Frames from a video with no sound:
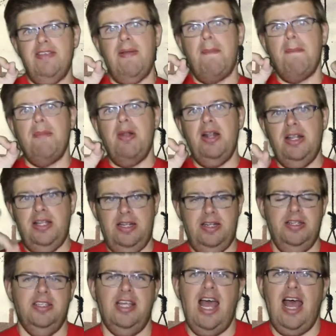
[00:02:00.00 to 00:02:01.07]

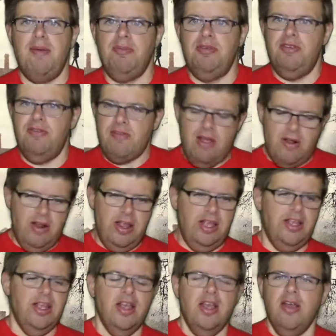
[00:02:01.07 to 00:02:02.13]
brilliant,
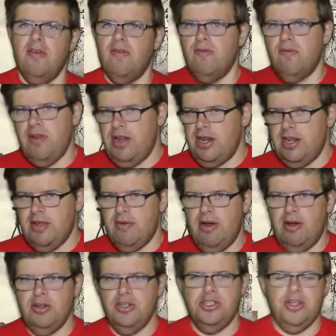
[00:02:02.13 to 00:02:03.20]
atmospheric, really
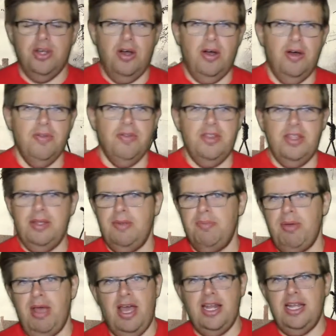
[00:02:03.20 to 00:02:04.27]
well shot, the
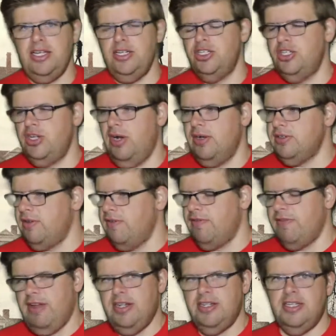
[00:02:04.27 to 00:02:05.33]
panning shots are
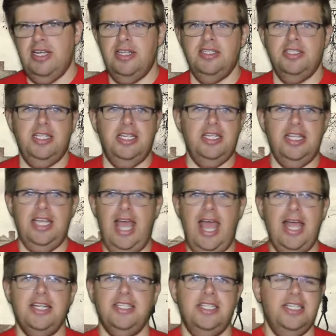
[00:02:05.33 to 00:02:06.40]
fantastic, the
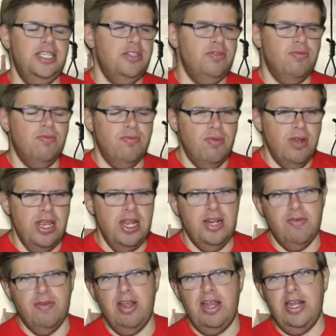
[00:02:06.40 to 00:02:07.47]
acting is really,
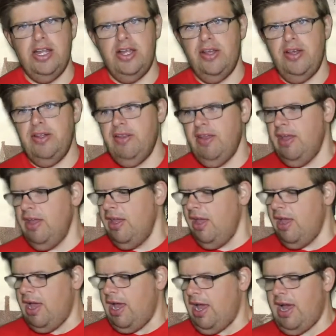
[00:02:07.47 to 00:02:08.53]
really good,
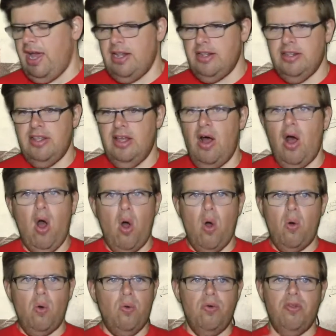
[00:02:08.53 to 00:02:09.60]
and the
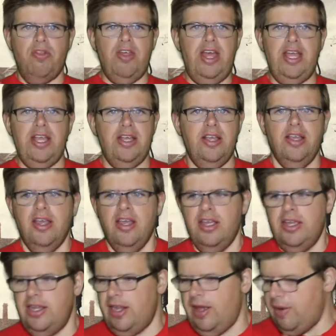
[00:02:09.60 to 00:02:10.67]
whole thing,
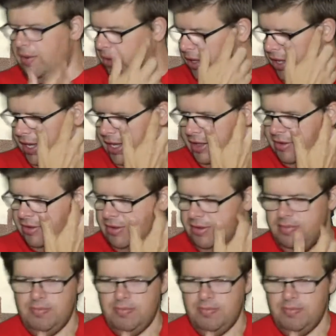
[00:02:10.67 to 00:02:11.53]
it